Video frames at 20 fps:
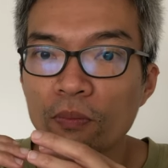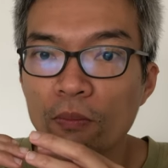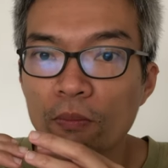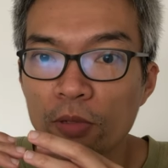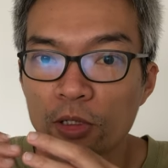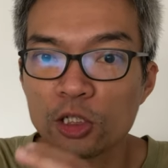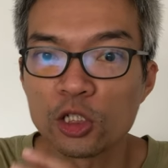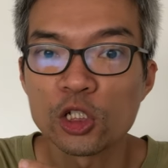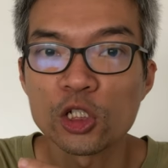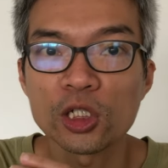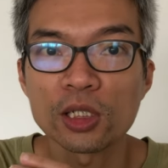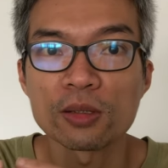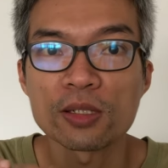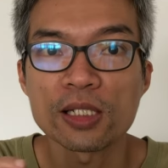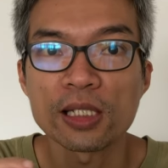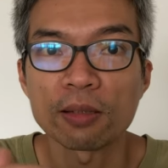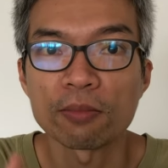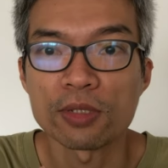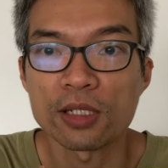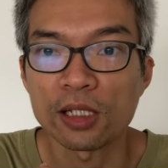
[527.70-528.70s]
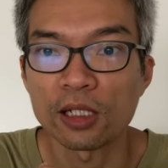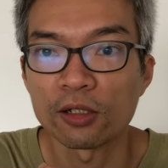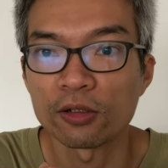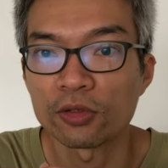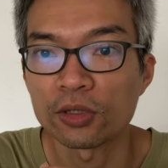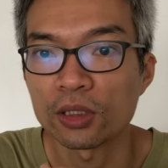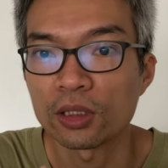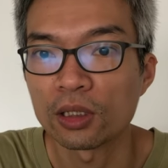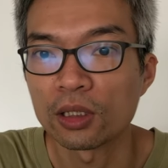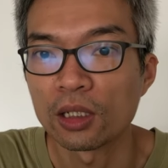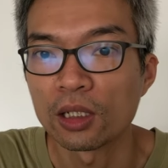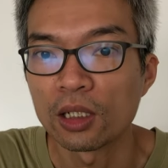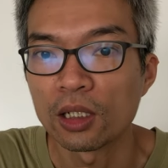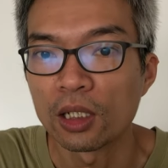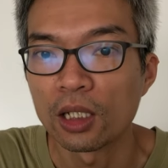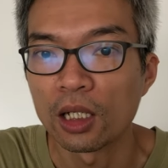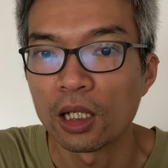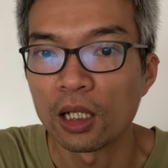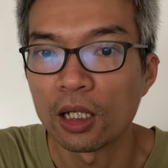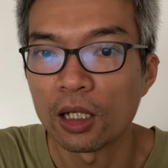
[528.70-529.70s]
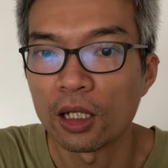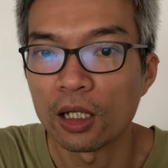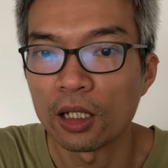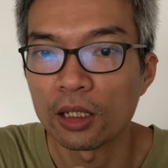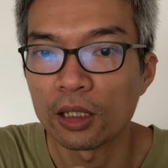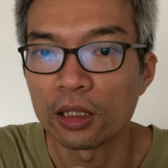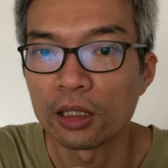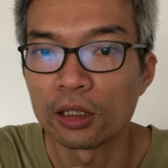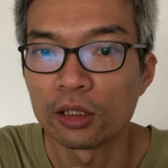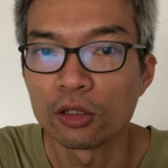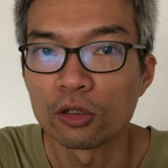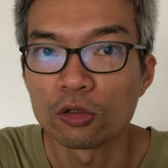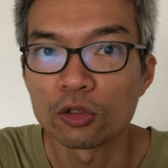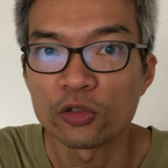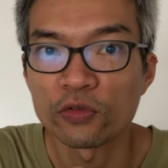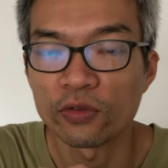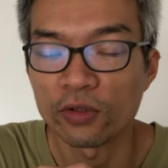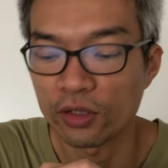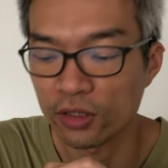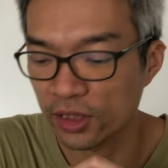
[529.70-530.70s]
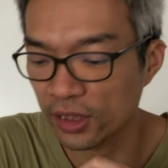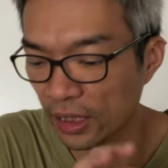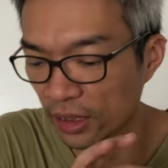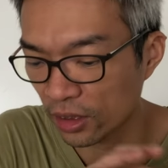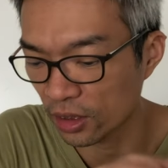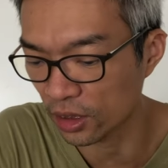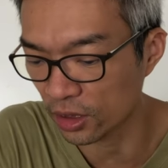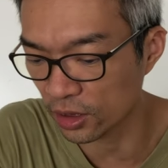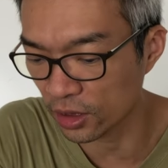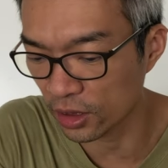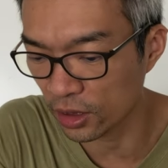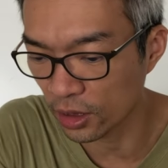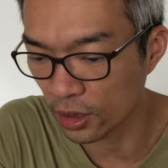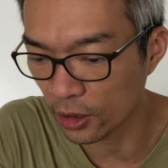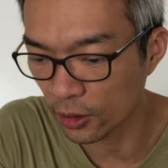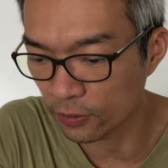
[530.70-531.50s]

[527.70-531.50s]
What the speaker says: position themselves in those various sectors.